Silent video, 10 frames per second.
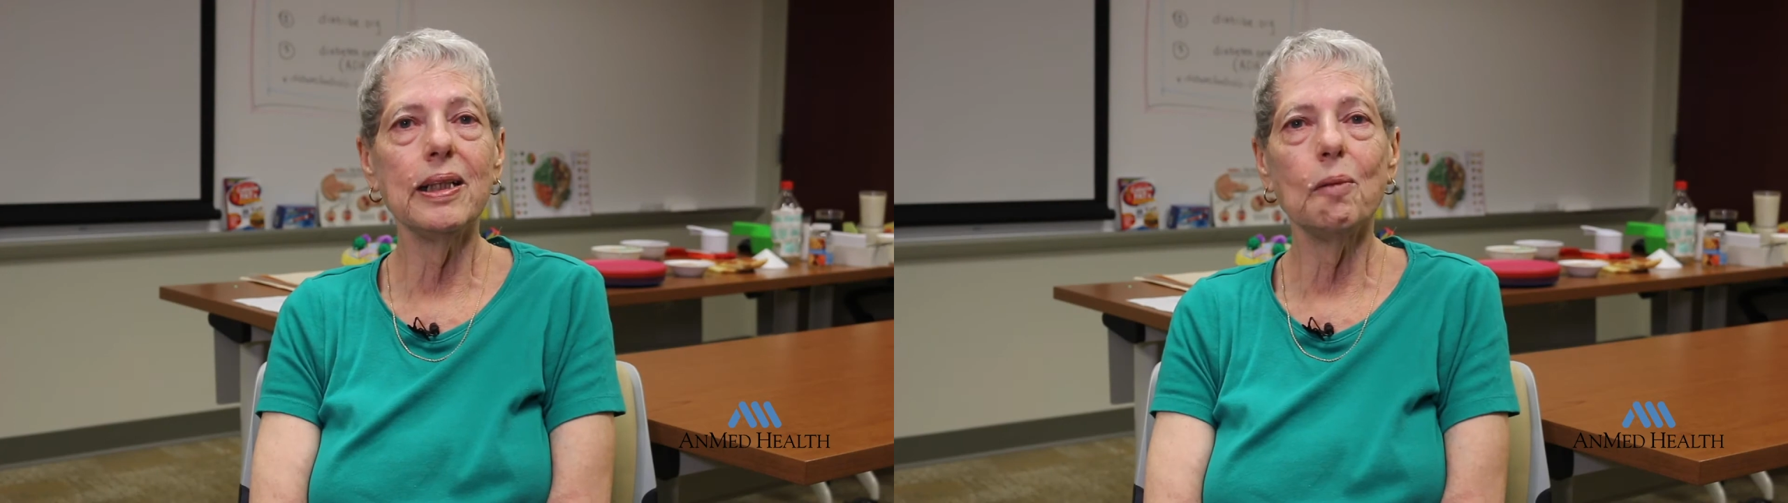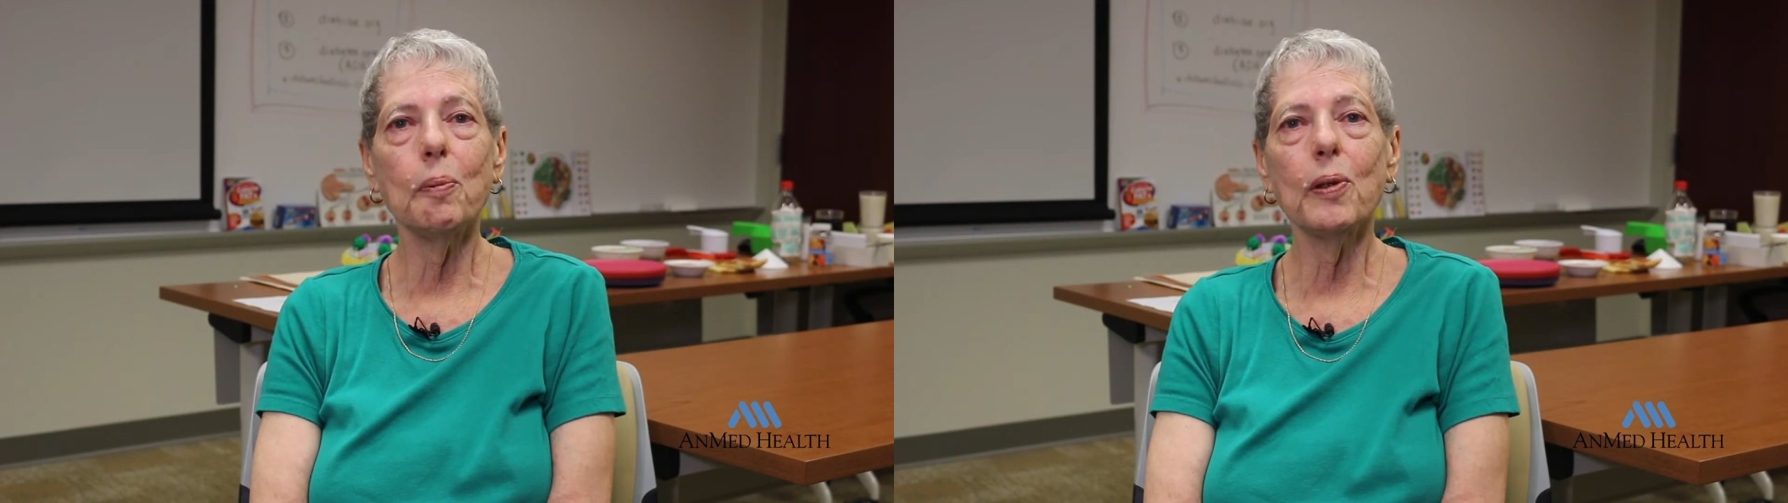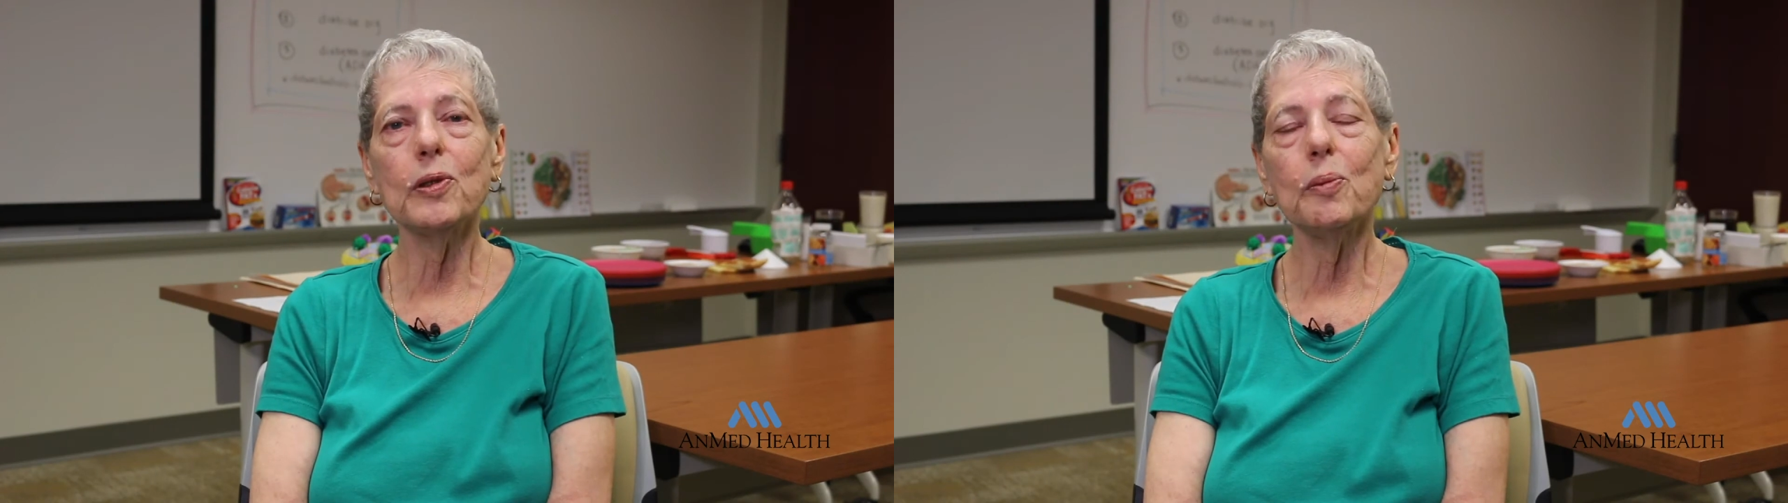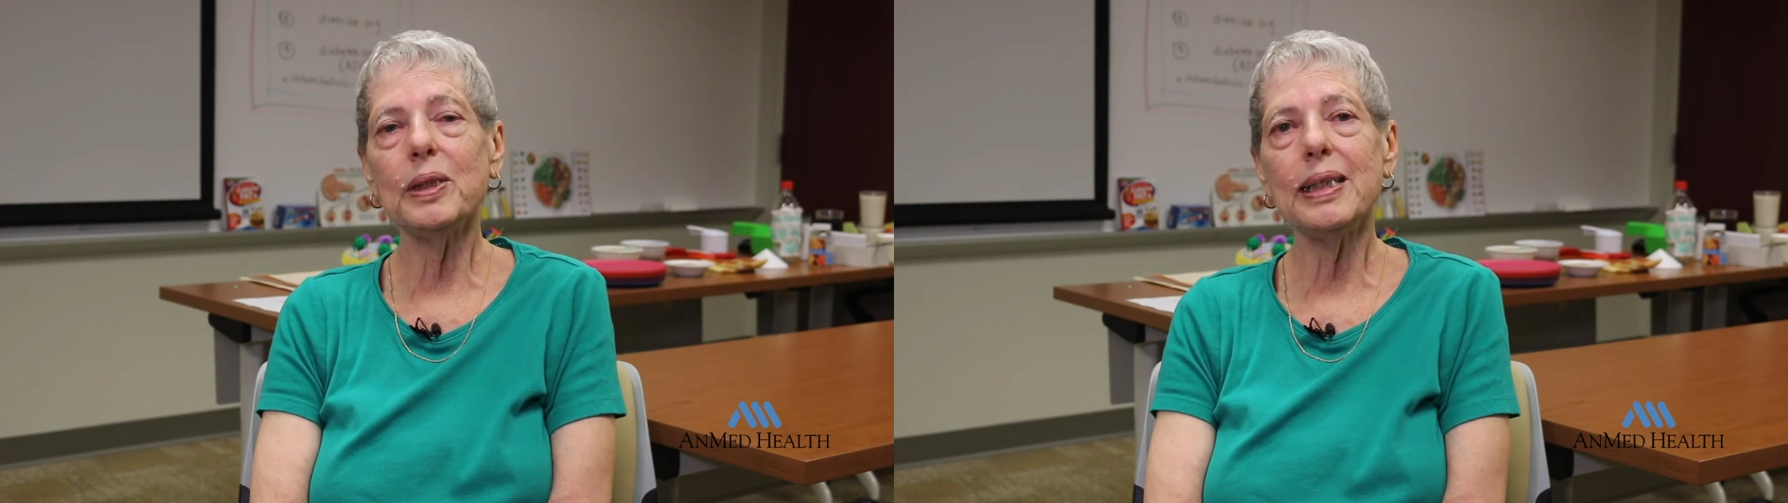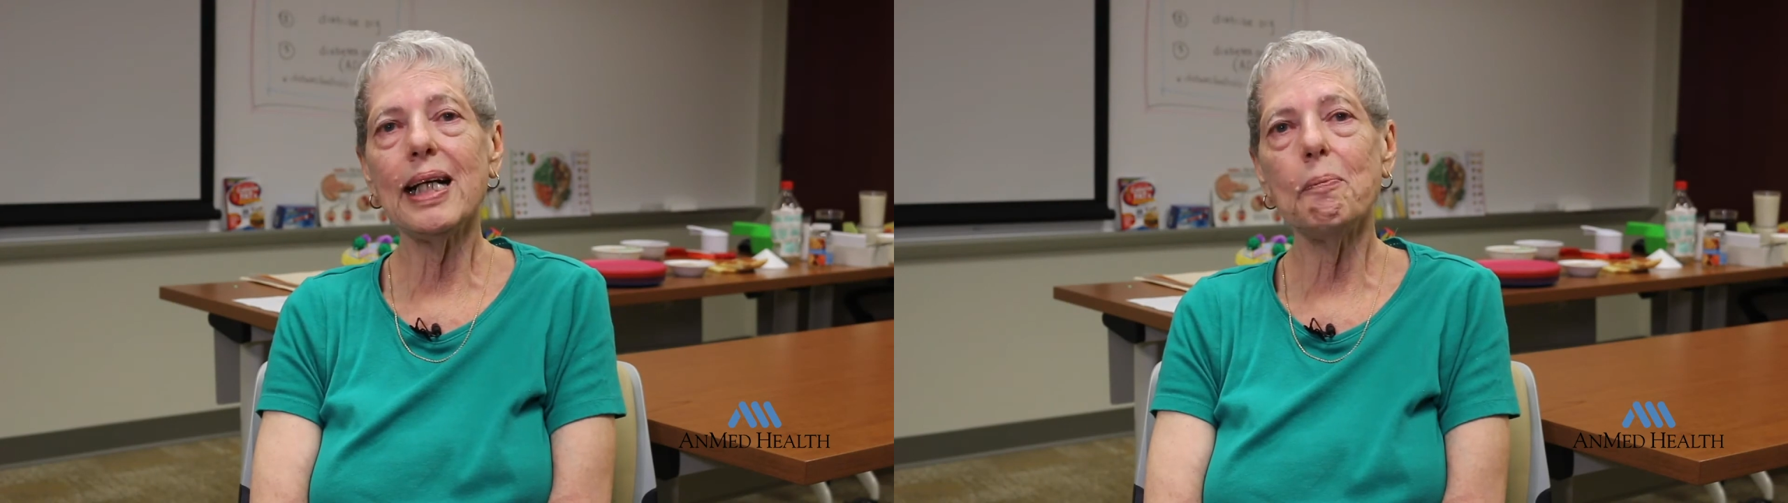that a person
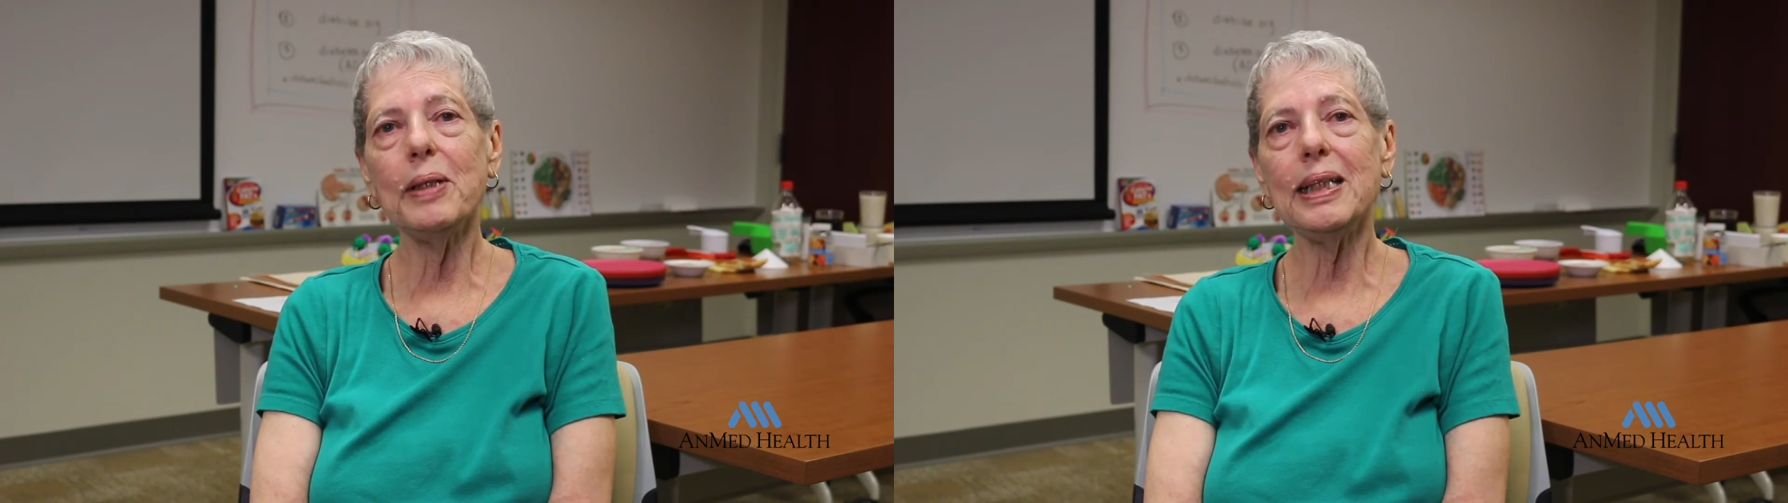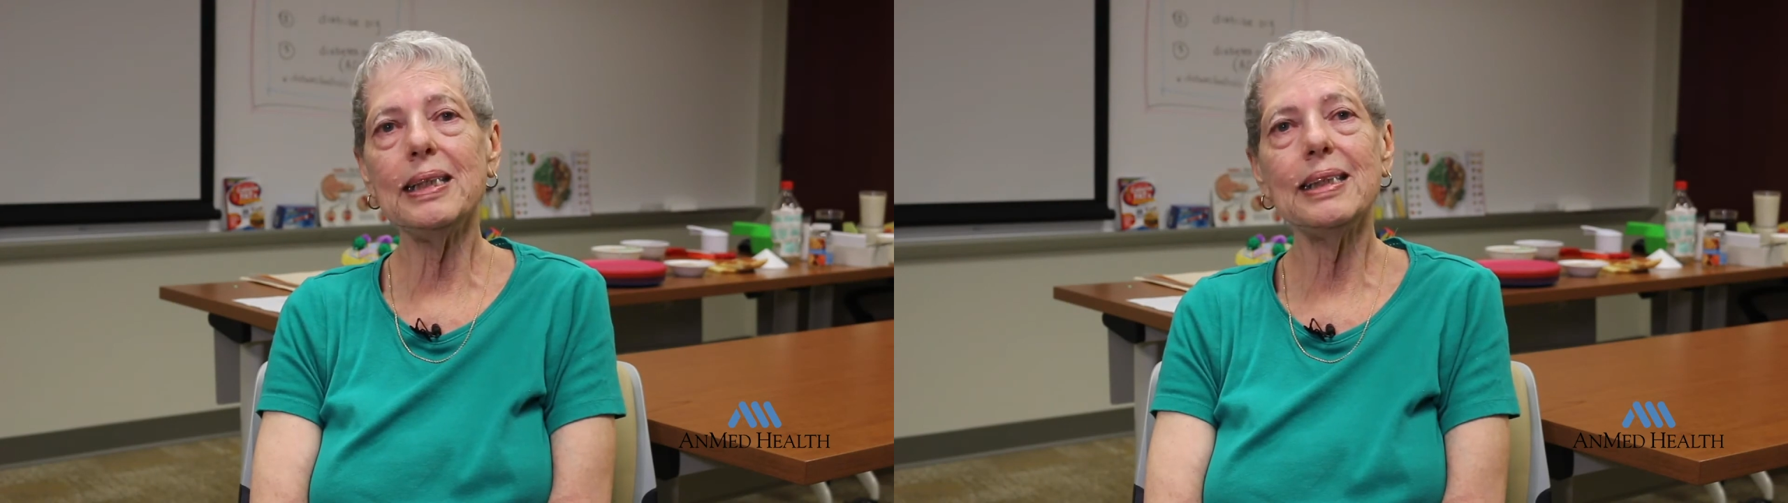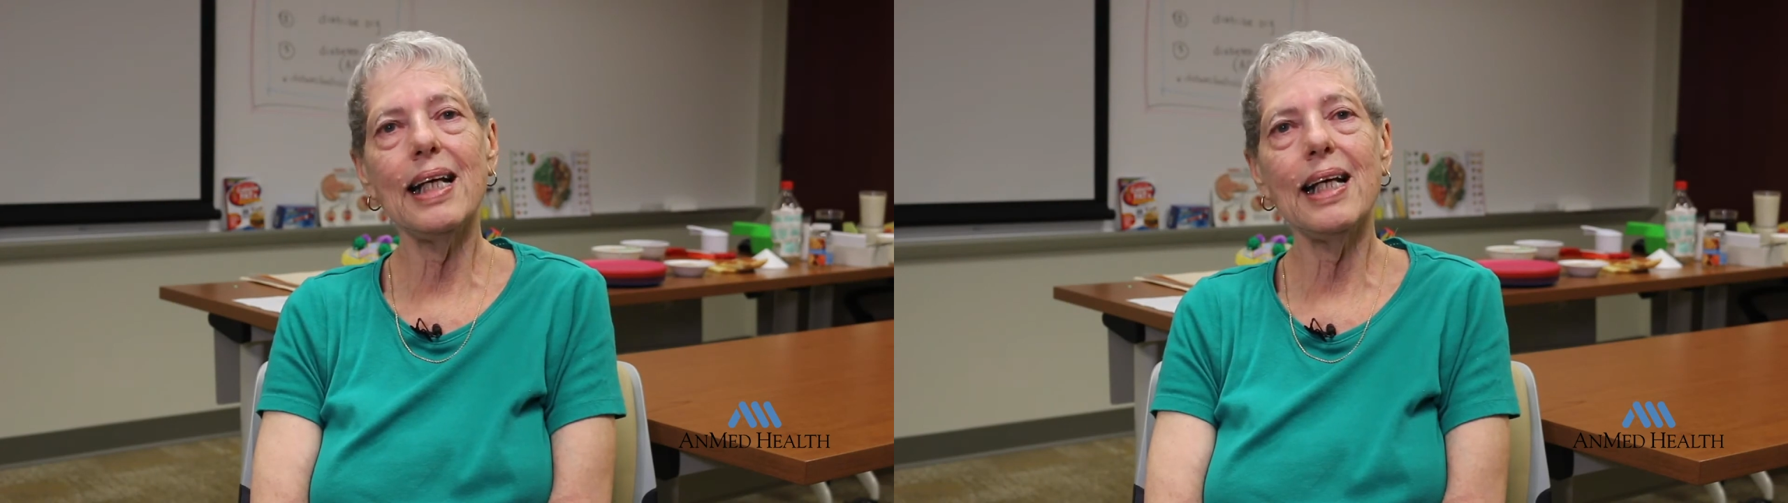with diabetes